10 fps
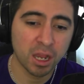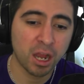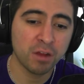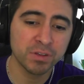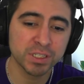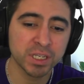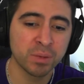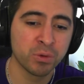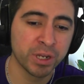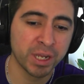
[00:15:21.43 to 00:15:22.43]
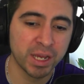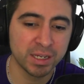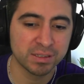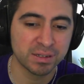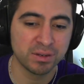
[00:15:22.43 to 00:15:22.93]
obviously I'm wearing a
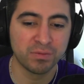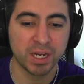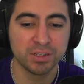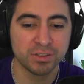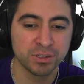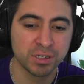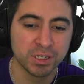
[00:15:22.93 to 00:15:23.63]
Headset Advisor